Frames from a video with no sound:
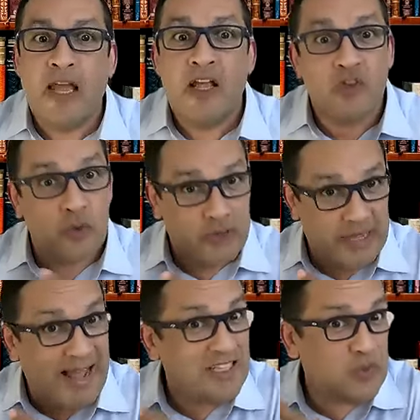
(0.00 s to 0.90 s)
So
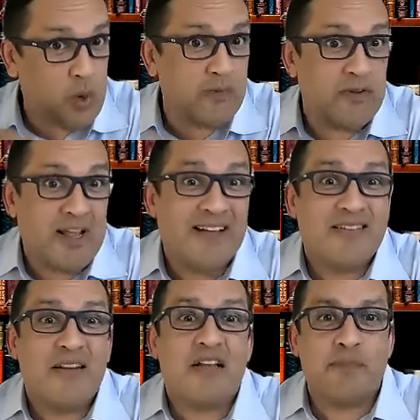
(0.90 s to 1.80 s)
that's what
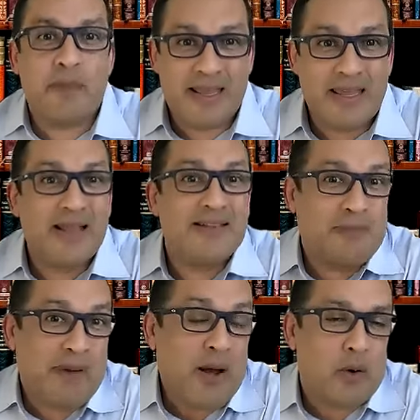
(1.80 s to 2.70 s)
Velocitas Banking is
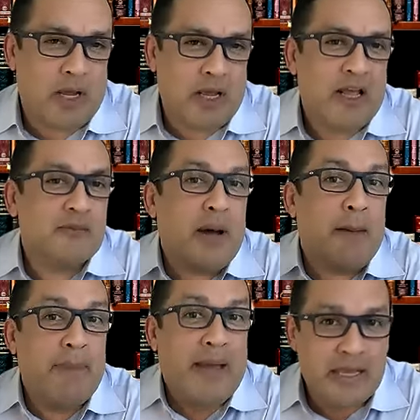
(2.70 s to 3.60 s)
about. It's
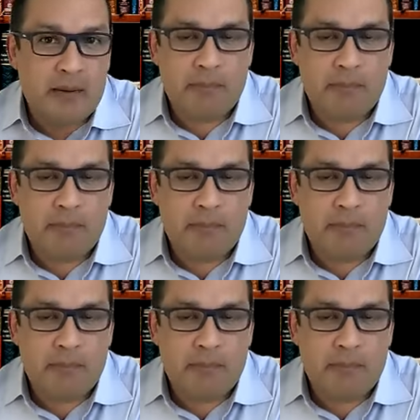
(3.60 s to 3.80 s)
about banking